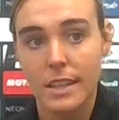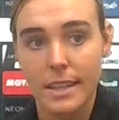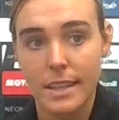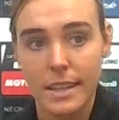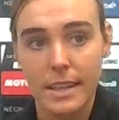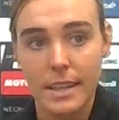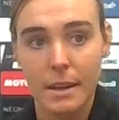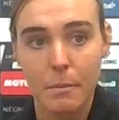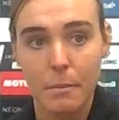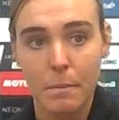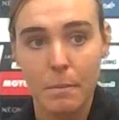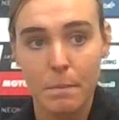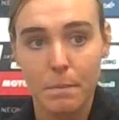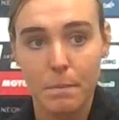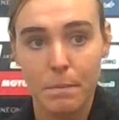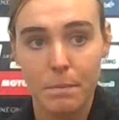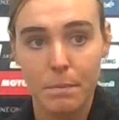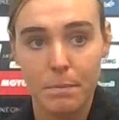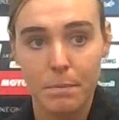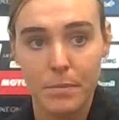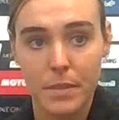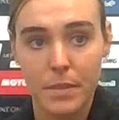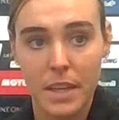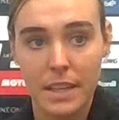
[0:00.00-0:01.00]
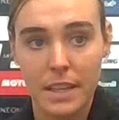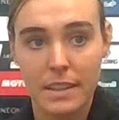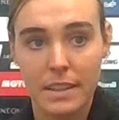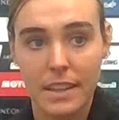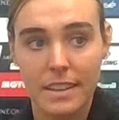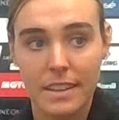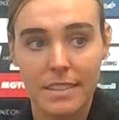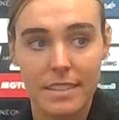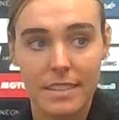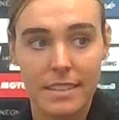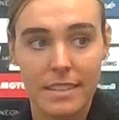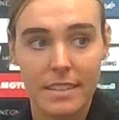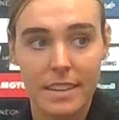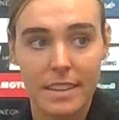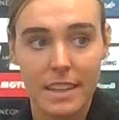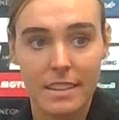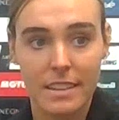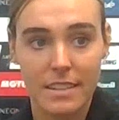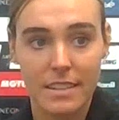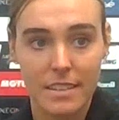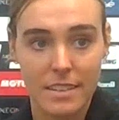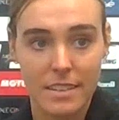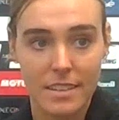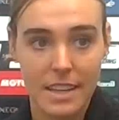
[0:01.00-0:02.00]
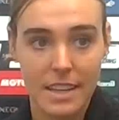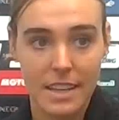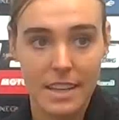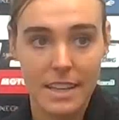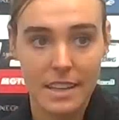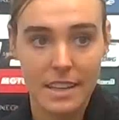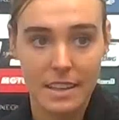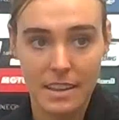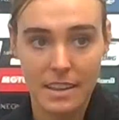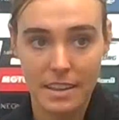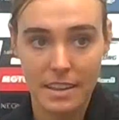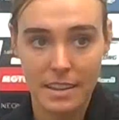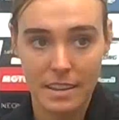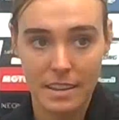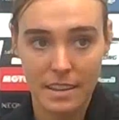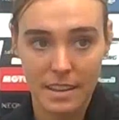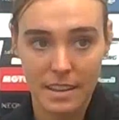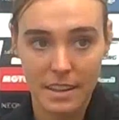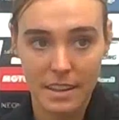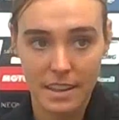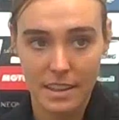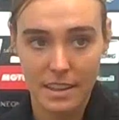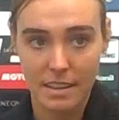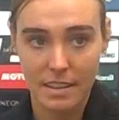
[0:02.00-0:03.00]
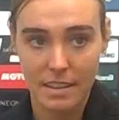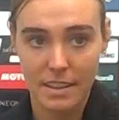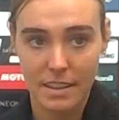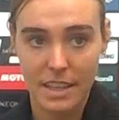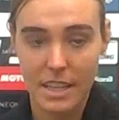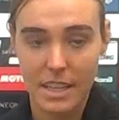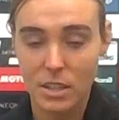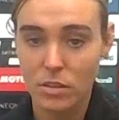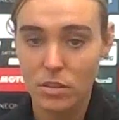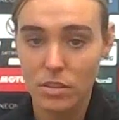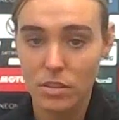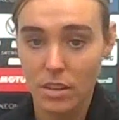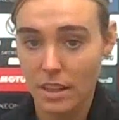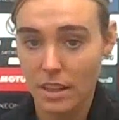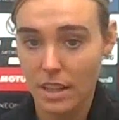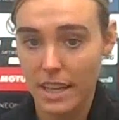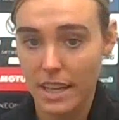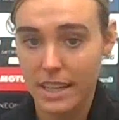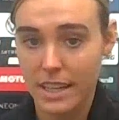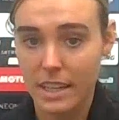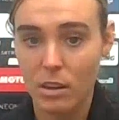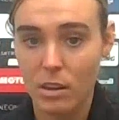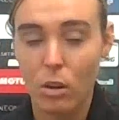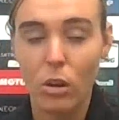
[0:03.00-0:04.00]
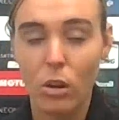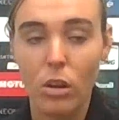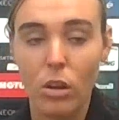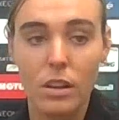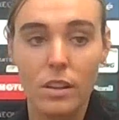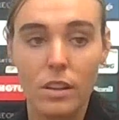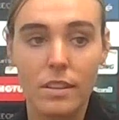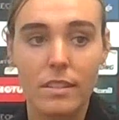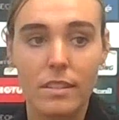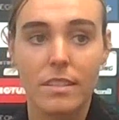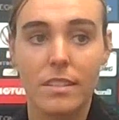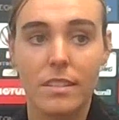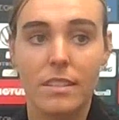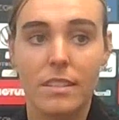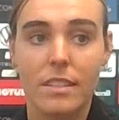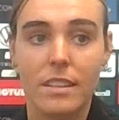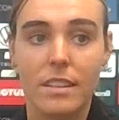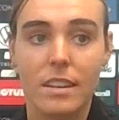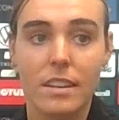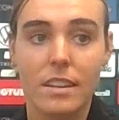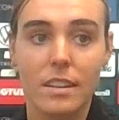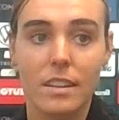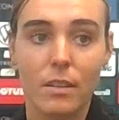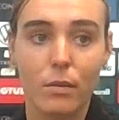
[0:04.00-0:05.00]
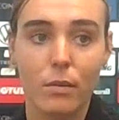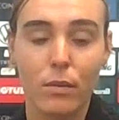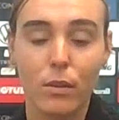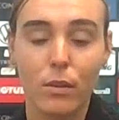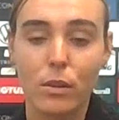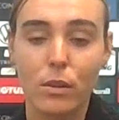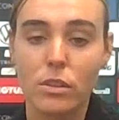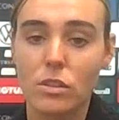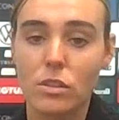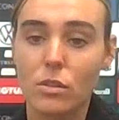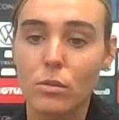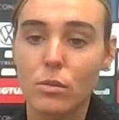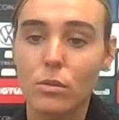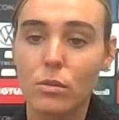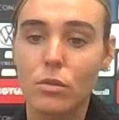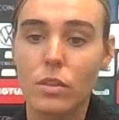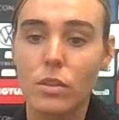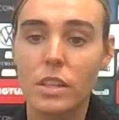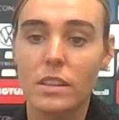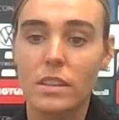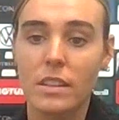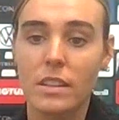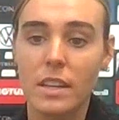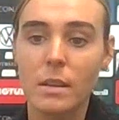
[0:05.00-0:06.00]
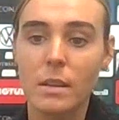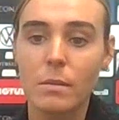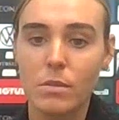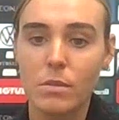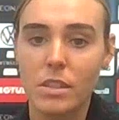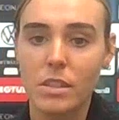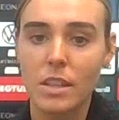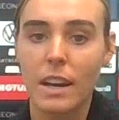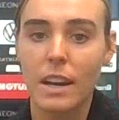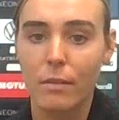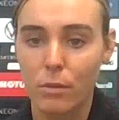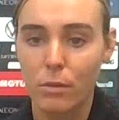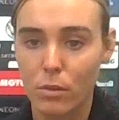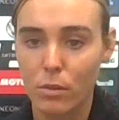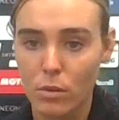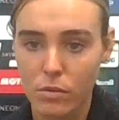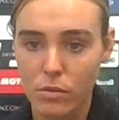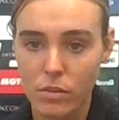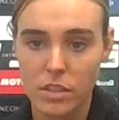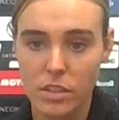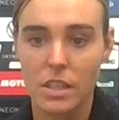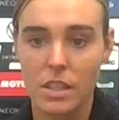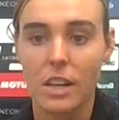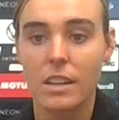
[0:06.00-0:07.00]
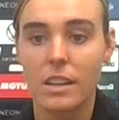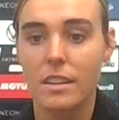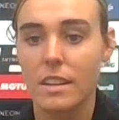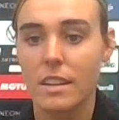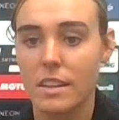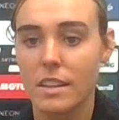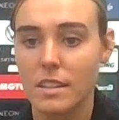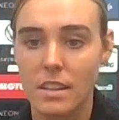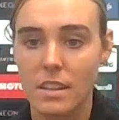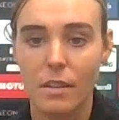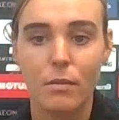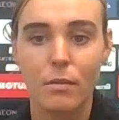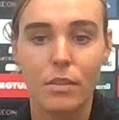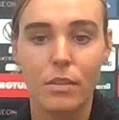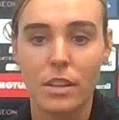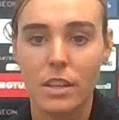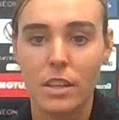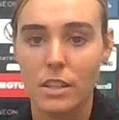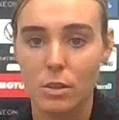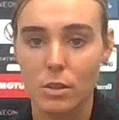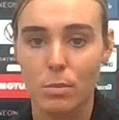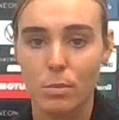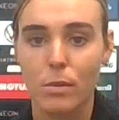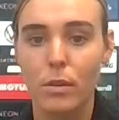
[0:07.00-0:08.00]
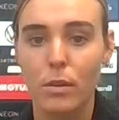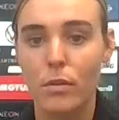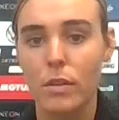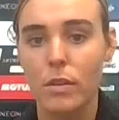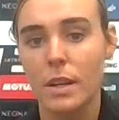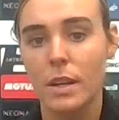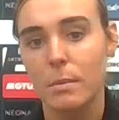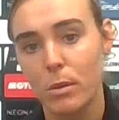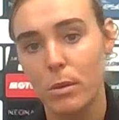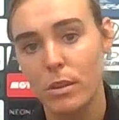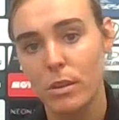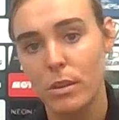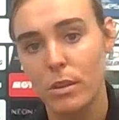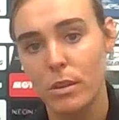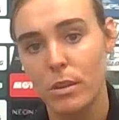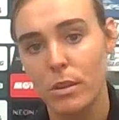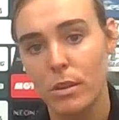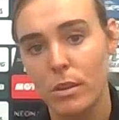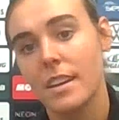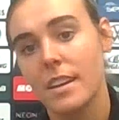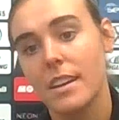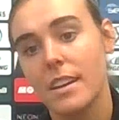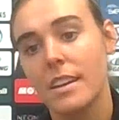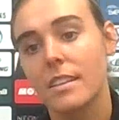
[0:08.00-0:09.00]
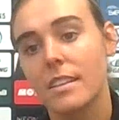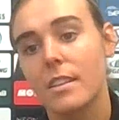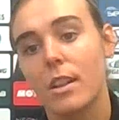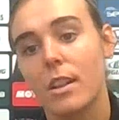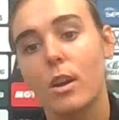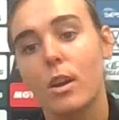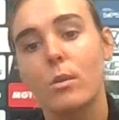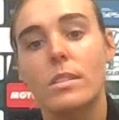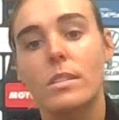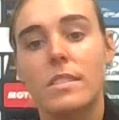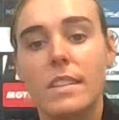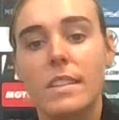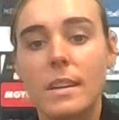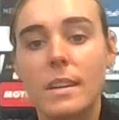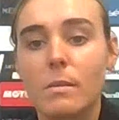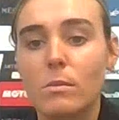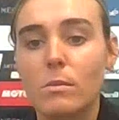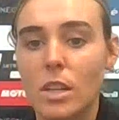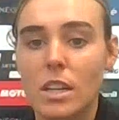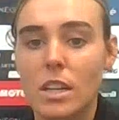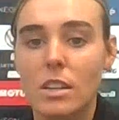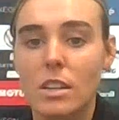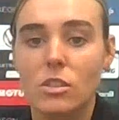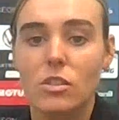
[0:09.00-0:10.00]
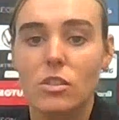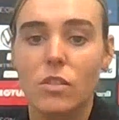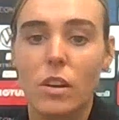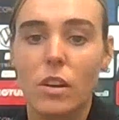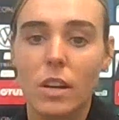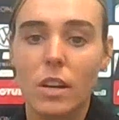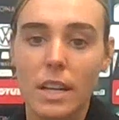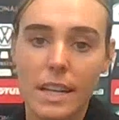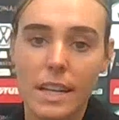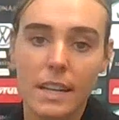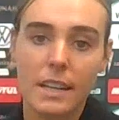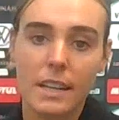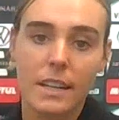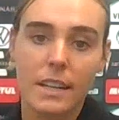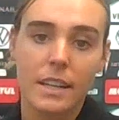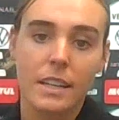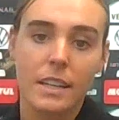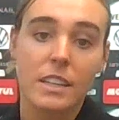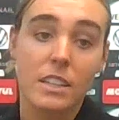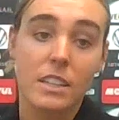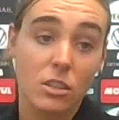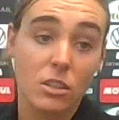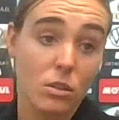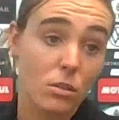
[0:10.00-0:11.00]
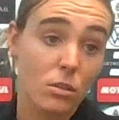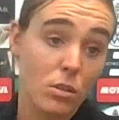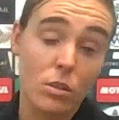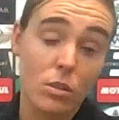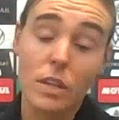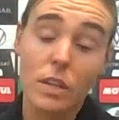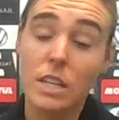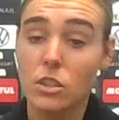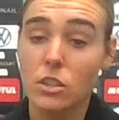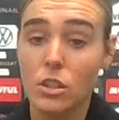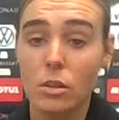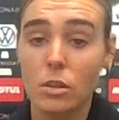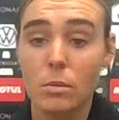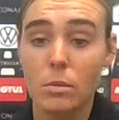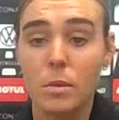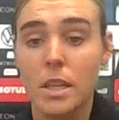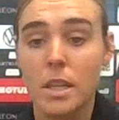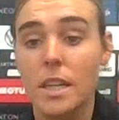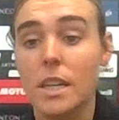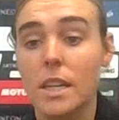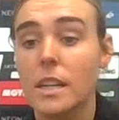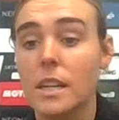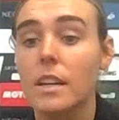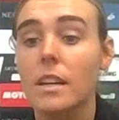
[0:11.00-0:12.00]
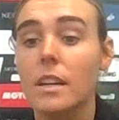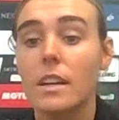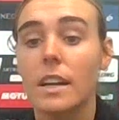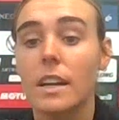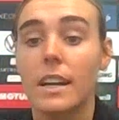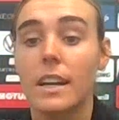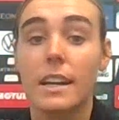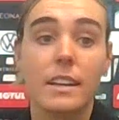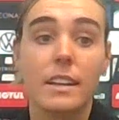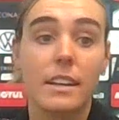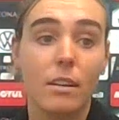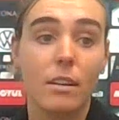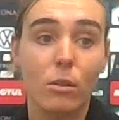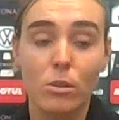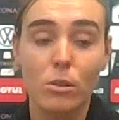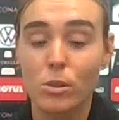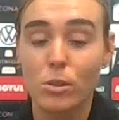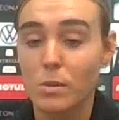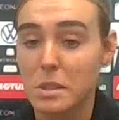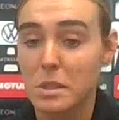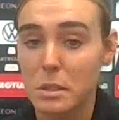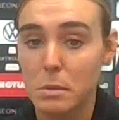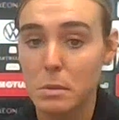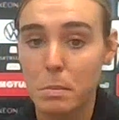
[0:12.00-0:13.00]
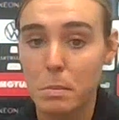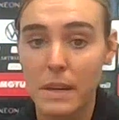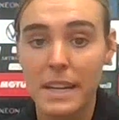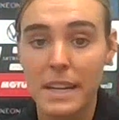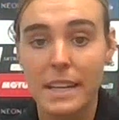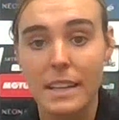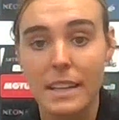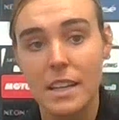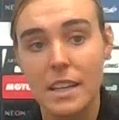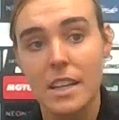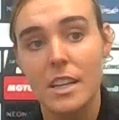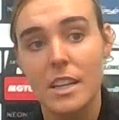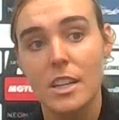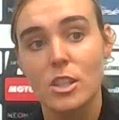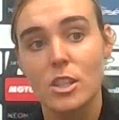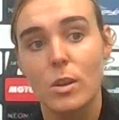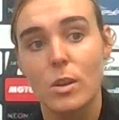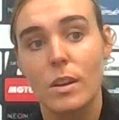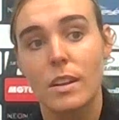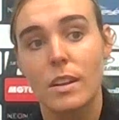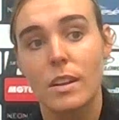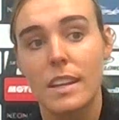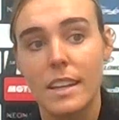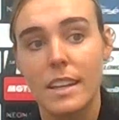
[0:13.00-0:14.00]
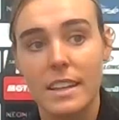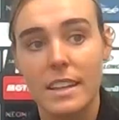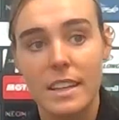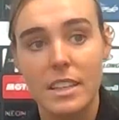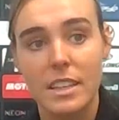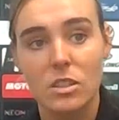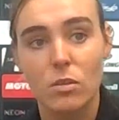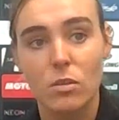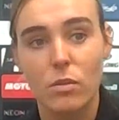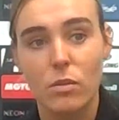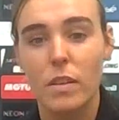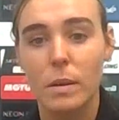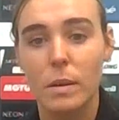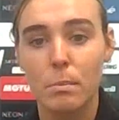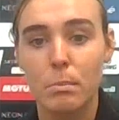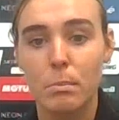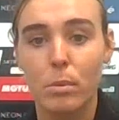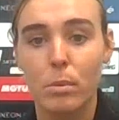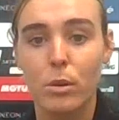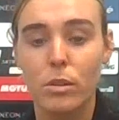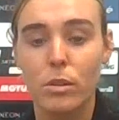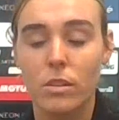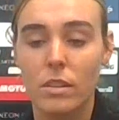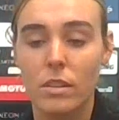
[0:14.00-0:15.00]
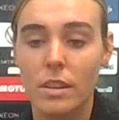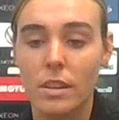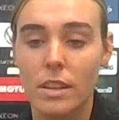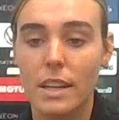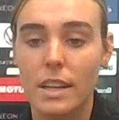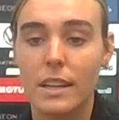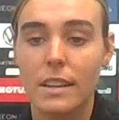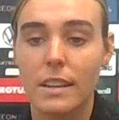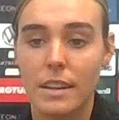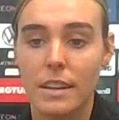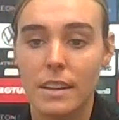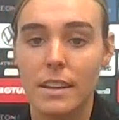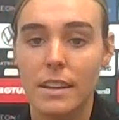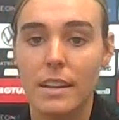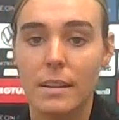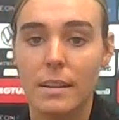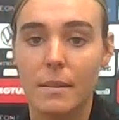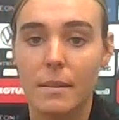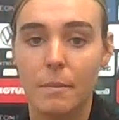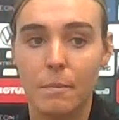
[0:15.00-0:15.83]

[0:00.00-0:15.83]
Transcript: And that in leagues like in Holland, the first 2-3 teams, they have good facilities and everything is perfect. But the lower teams, they are struggling. And that's also here in Germany and also in Spain. So I think that's very important that